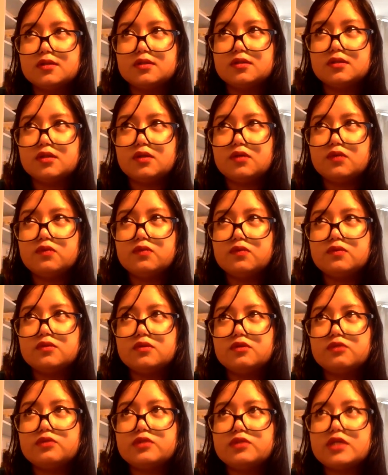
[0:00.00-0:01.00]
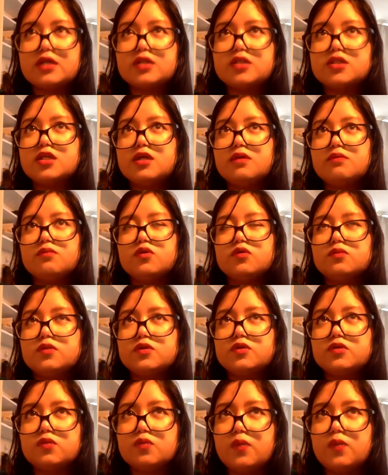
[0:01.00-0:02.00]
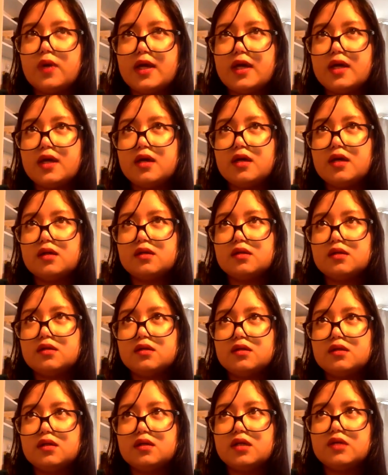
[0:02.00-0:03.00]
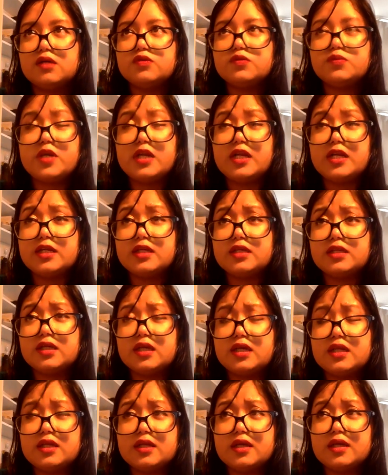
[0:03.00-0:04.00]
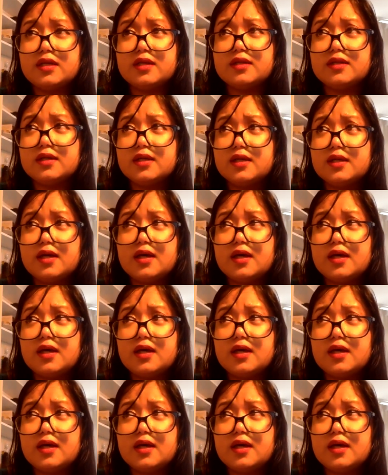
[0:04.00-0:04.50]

there there was actually a moment where, and it was brilliant, and and and.